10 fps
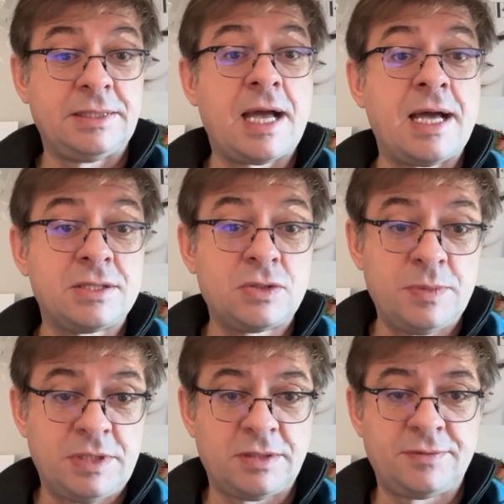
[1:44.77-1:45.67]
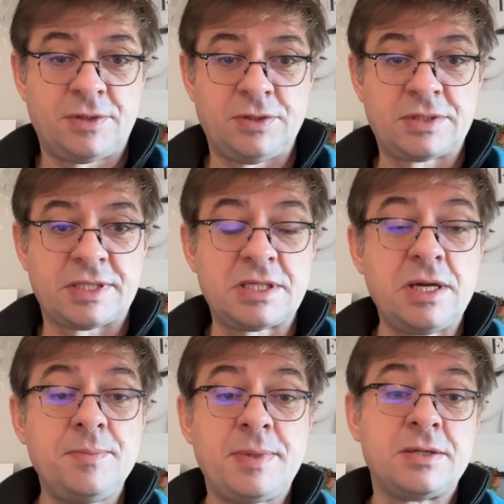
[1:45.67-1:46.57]
has to be done for
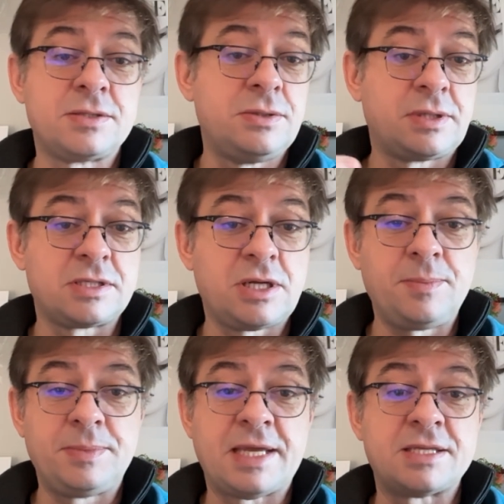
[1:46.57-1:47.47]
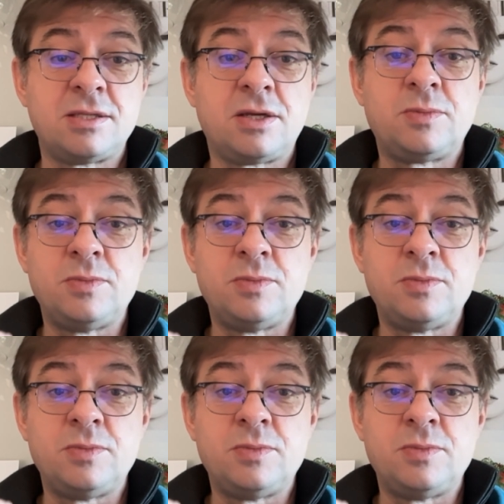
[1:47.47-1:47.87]
Nutriscope because Nutriscope does not